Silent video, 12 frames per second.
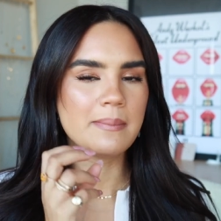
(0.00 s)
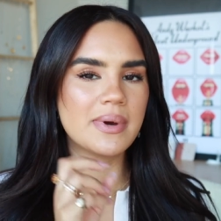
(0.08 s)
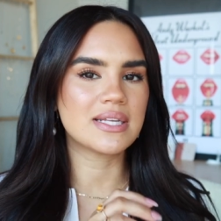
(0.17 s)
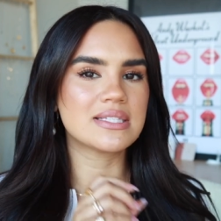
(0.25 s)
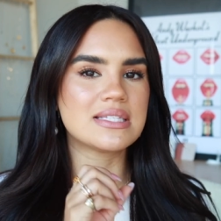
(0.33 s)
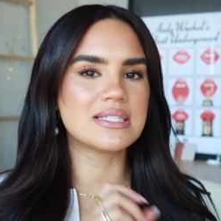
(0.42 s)

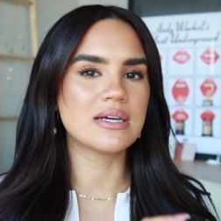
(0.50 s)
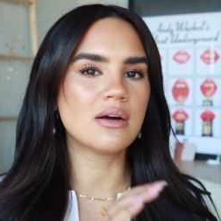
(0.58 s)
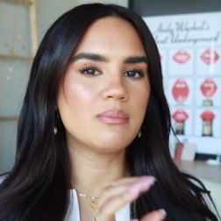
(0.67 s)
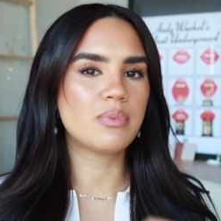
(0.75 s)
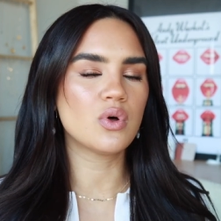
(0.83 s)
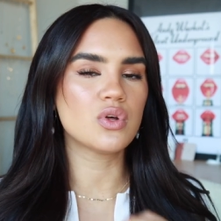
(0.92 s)
but it
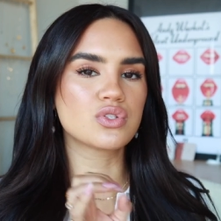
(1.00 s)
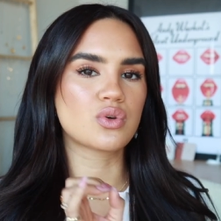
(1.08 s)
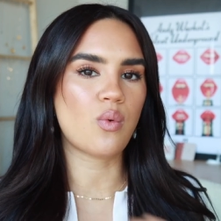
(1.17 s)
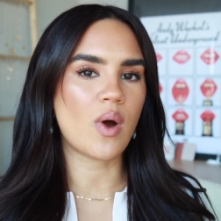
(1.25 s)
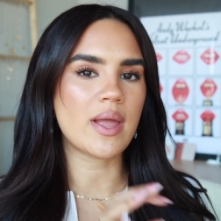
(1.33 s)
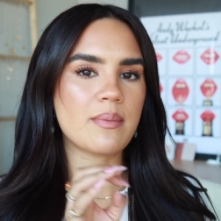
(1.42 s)
still pulls
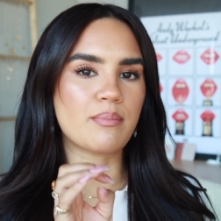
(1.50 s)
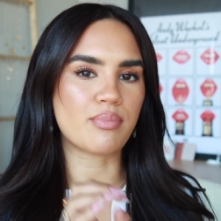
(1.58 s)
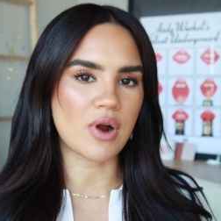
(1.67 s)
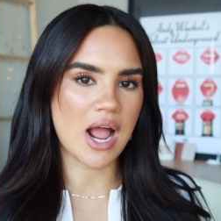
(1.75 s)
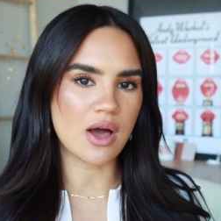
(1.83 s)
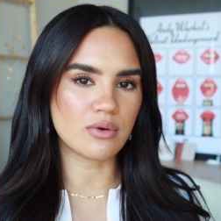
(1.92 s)
quite
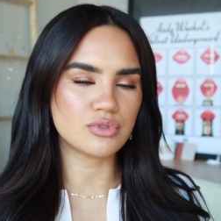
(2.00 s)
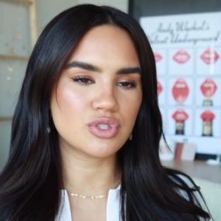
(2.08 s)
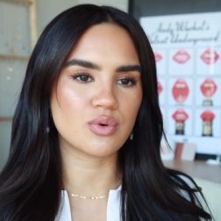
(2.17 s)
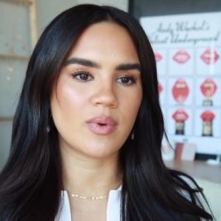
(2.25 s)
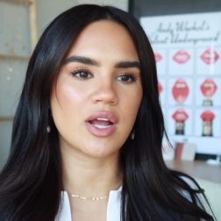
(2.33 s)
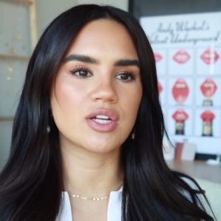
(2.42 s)
brown
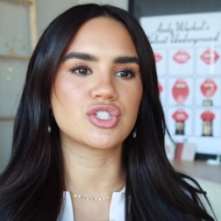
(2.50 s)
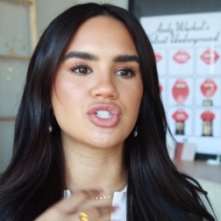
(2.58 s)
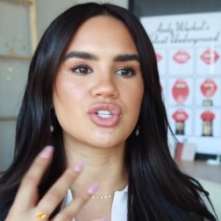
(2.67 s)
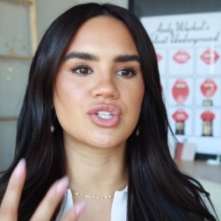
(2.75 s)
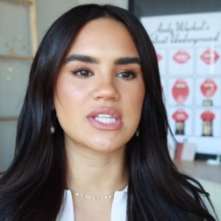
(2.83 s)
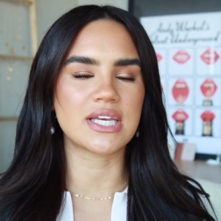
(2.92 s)
to where it
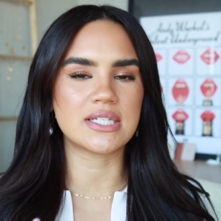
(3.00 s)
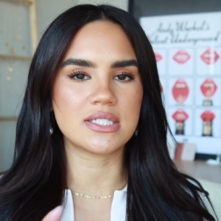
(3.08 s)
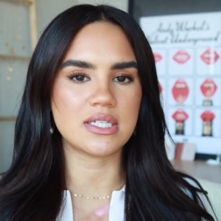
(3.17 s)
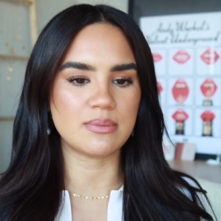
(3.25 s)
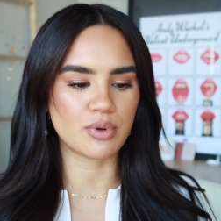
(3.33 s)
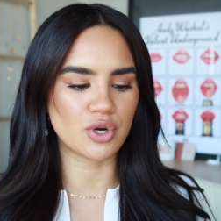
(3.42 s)
just looks like a
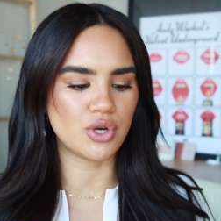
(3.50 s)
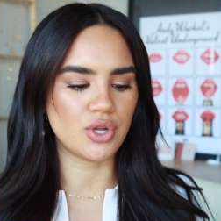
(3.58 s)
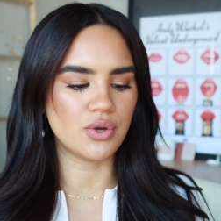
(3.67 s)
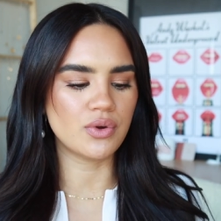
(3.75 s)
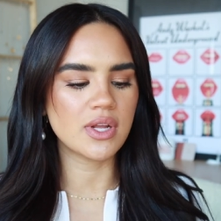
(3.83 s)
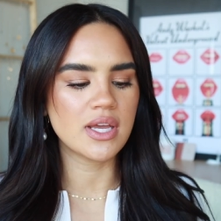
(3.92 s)
deeper
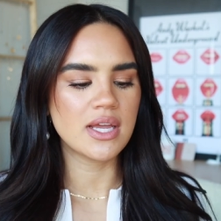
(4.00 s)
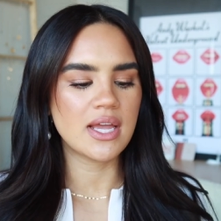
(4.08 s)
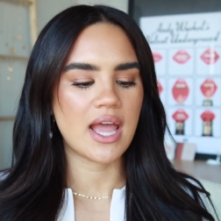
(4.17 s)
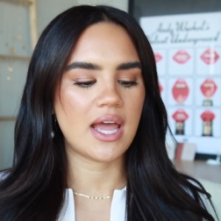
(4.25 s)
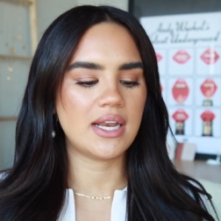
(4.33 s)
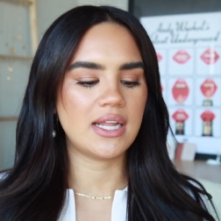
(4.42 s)
nude
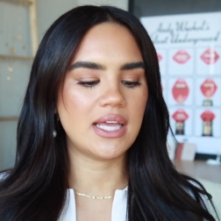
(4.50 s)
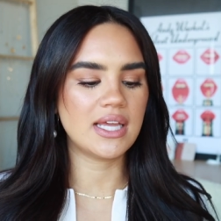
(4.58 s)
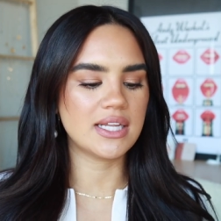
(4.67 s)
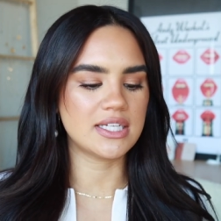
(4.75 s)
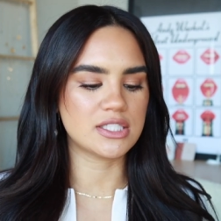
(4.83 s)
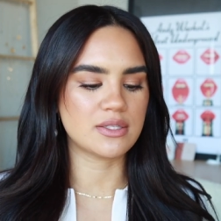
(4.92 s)
and
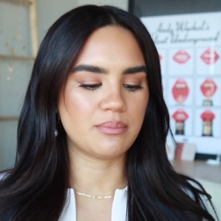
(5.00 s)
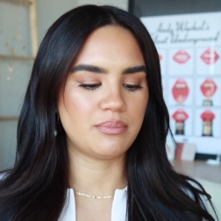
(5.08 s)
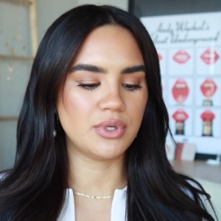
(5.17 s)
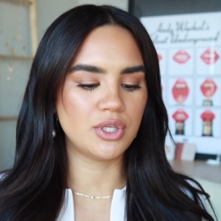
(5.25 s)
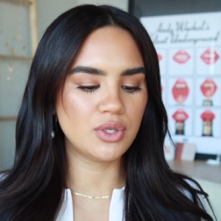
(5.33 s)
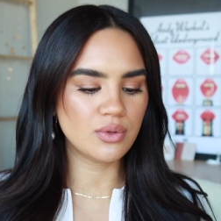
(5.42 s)
it is
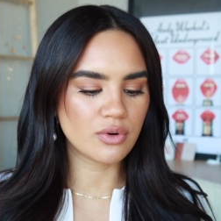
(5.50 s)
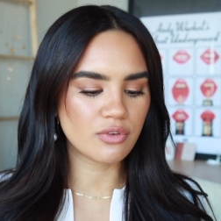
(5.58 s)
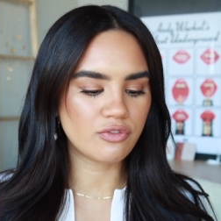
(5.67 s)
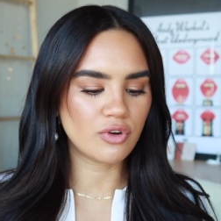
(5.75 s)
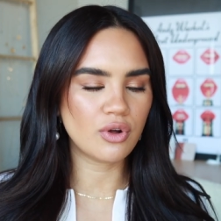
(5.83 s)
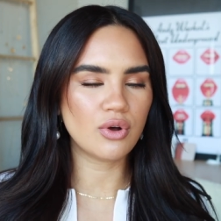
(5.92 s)

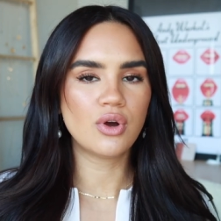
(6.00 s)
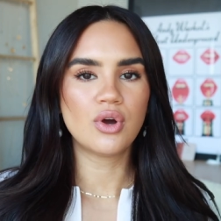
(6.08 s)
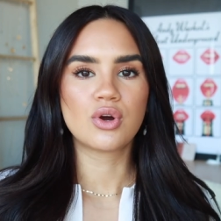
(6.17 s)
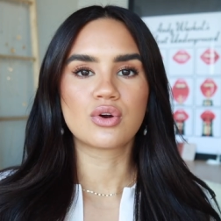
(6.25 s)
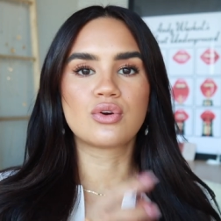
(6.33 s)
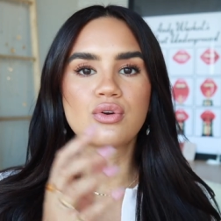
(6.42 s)
beautiful
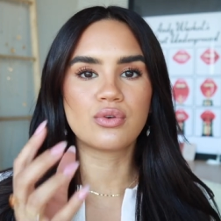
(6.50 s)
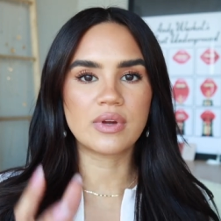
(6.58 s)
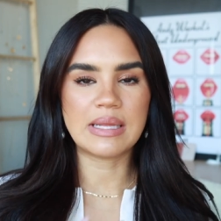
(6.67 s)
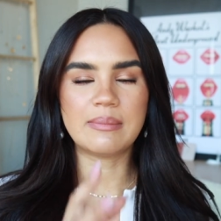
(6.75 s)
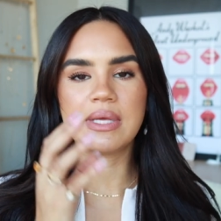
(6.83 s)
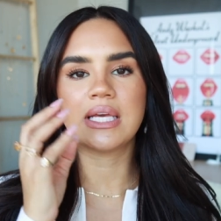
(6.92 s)

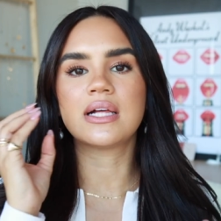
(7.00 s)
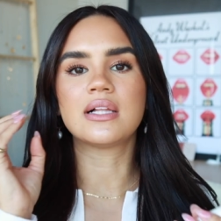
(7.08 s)
creamy